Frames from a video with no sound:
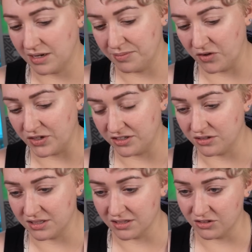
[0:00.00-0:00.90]
I'm going to do
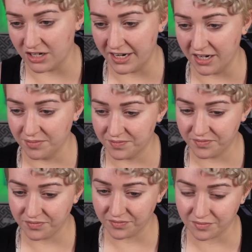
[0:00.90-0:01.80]
this on dry hair.
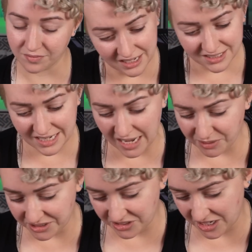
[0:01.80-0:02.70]

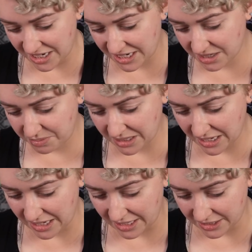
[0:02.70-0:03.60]
Towel dry and
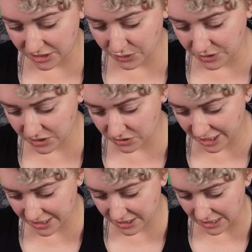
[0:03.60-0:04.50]
apply. Do a
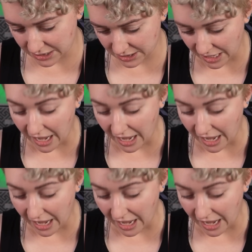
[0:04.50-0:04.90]
strand test.